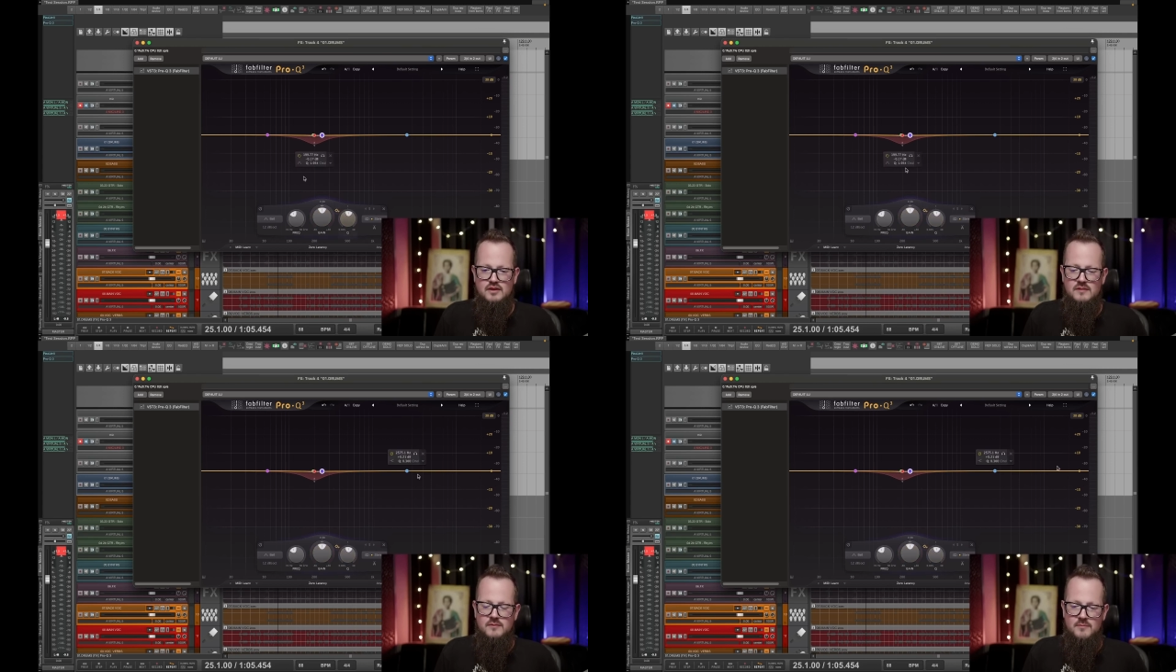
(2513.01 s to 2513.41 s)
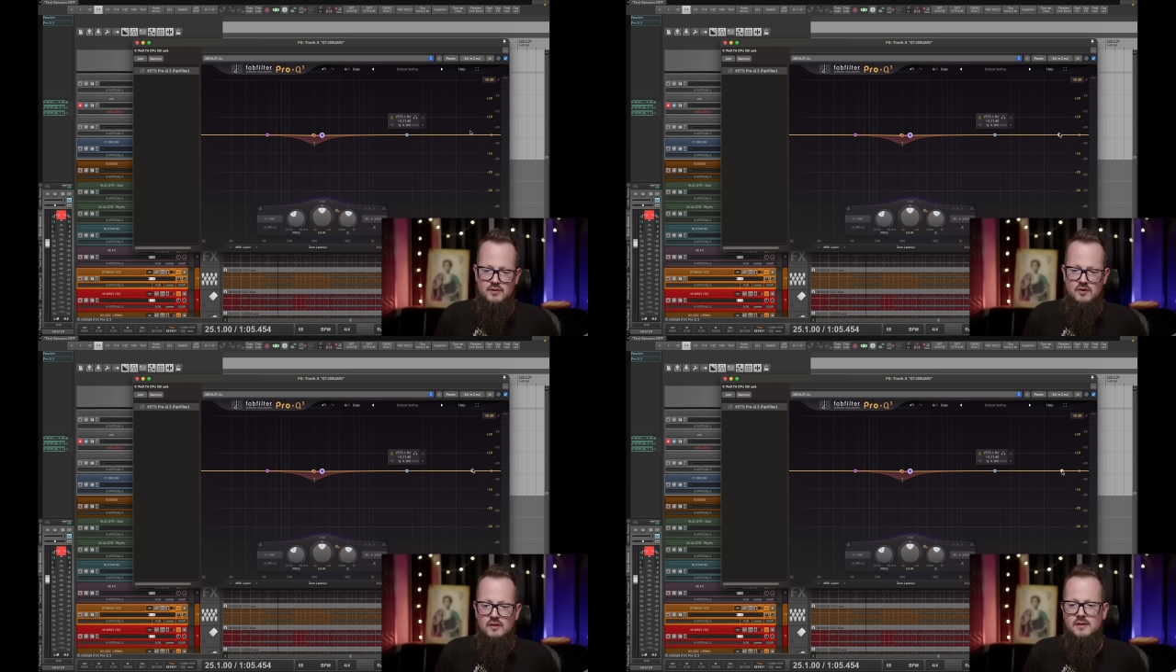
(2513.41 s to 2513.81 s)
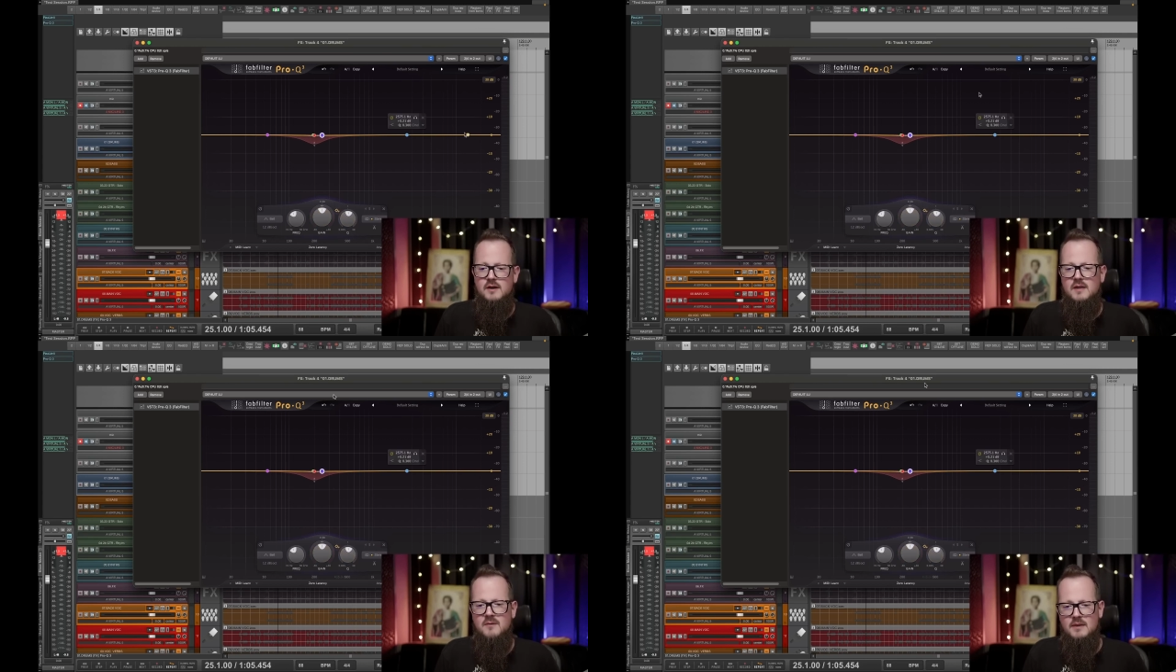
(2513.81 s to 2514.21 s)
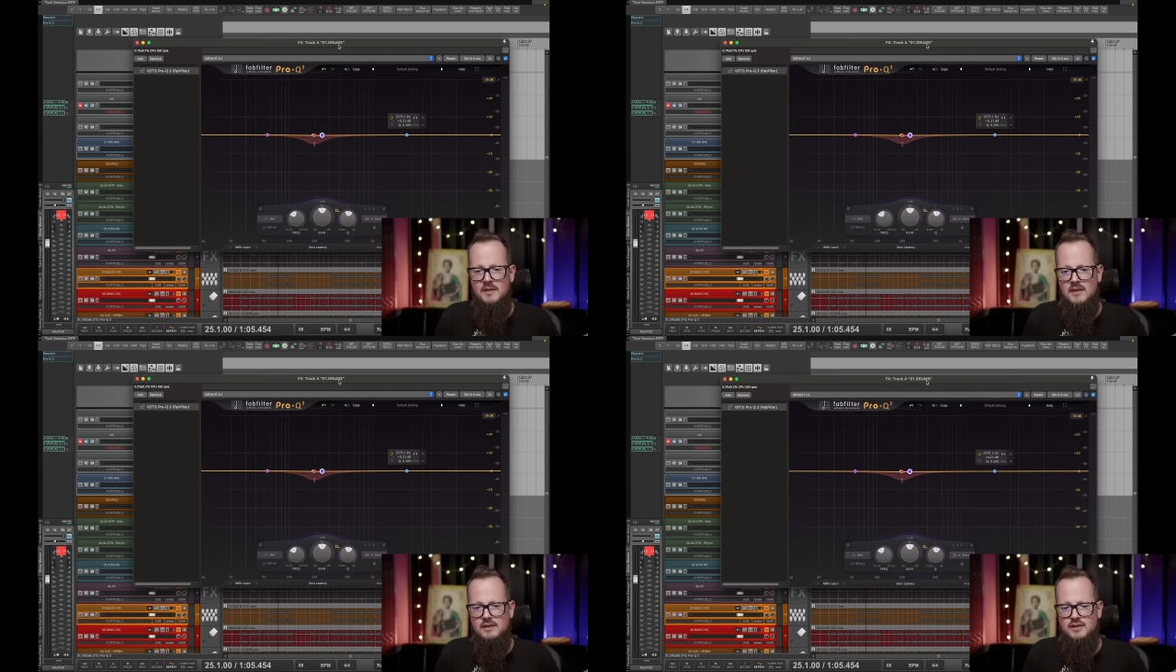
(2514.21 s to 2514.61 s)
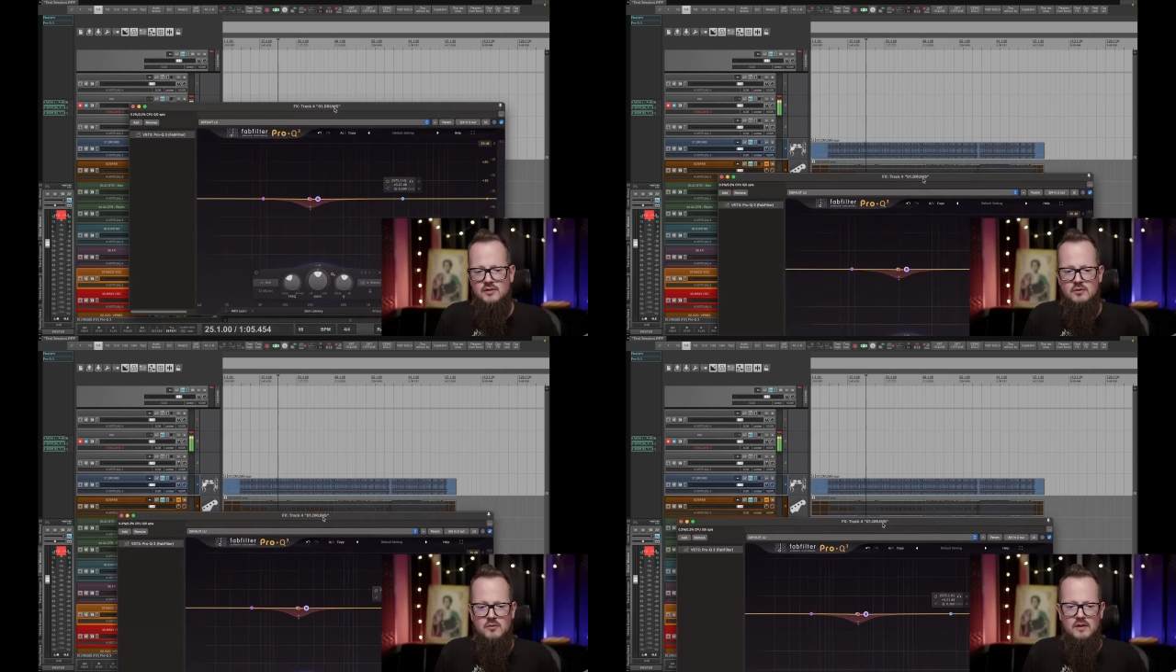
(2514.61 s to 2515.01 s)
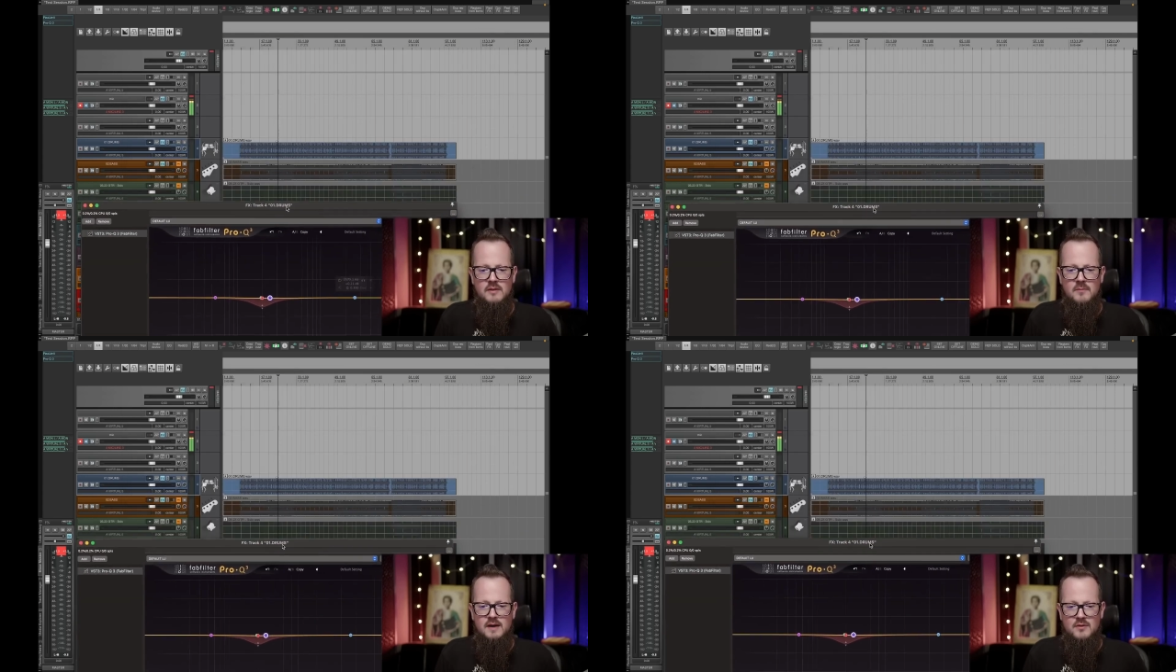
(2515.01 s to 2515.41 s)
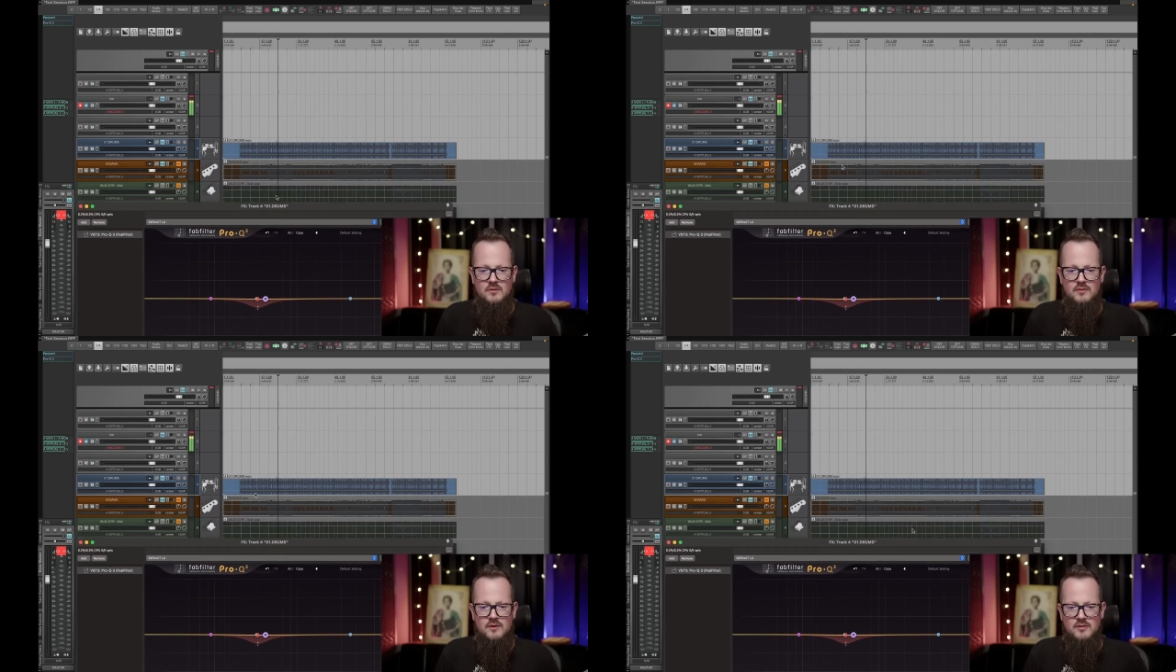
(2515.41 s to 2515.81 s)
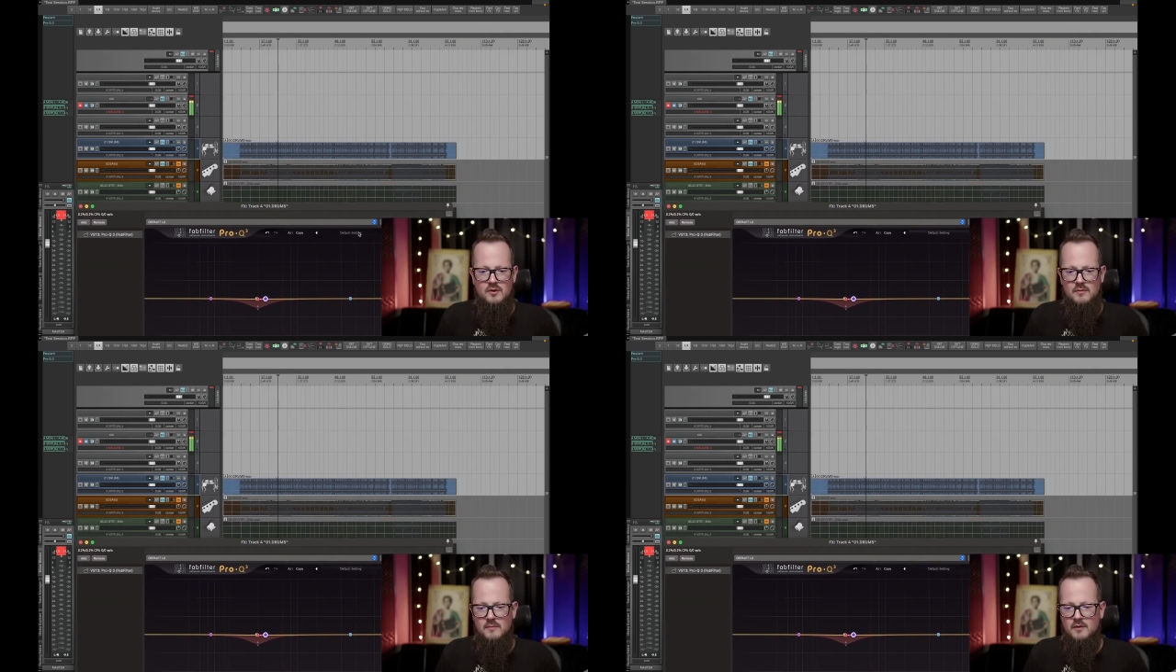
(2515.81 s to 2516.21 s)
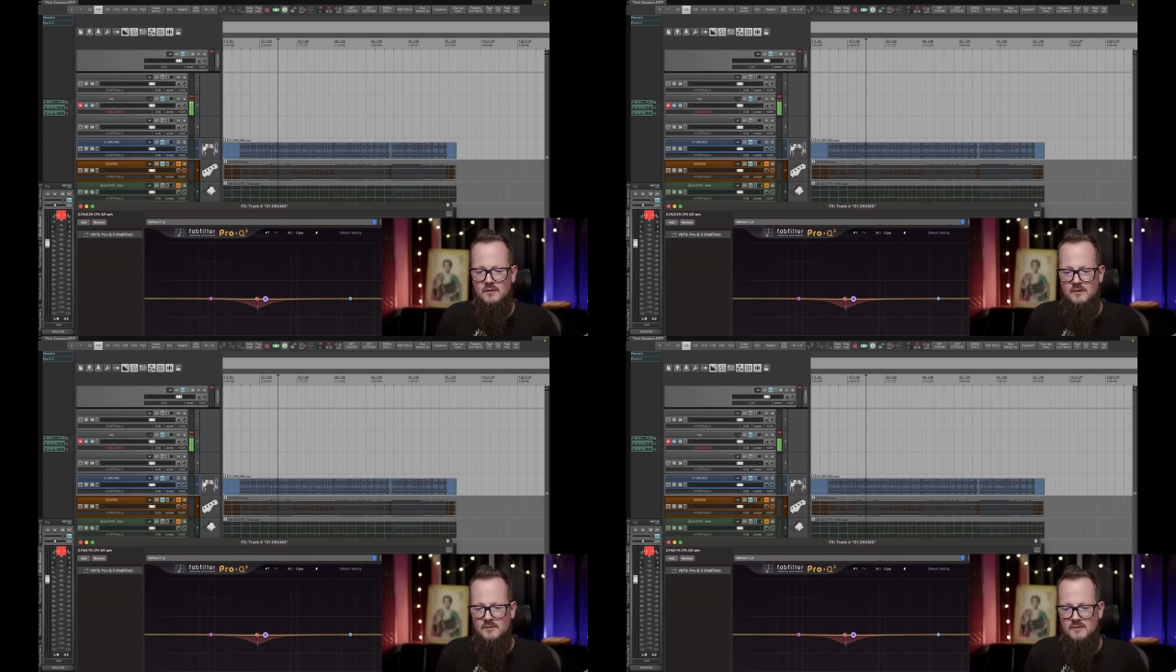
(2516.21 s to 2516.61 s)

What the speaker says: is employing dynamic EQ in manual threshold mode.